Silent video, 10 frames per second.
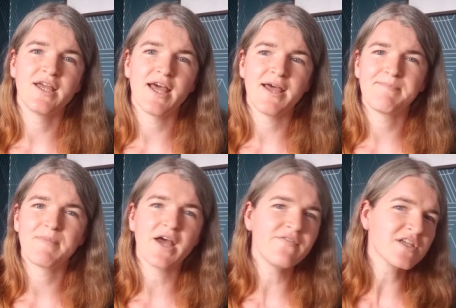Um,
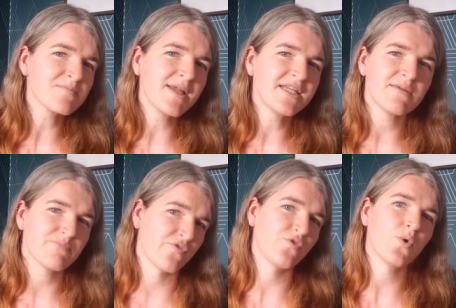I've explained it
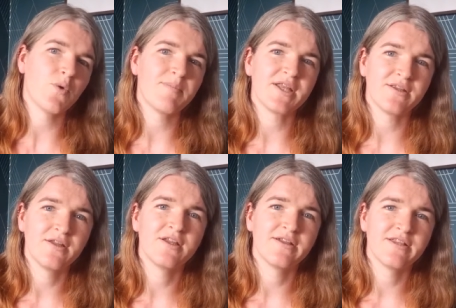before, but
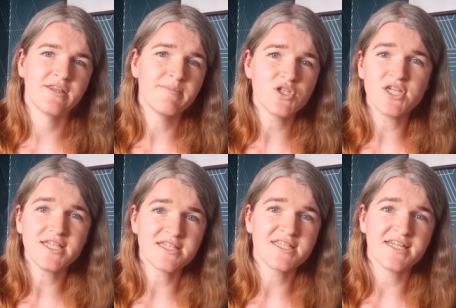the
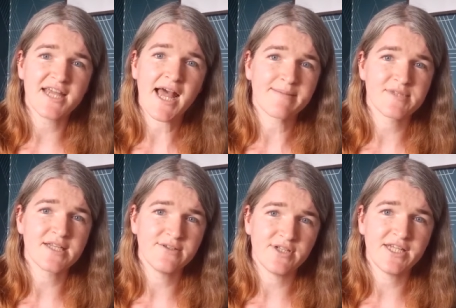machines did
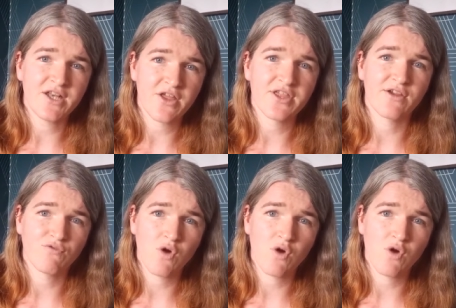absolutely nothing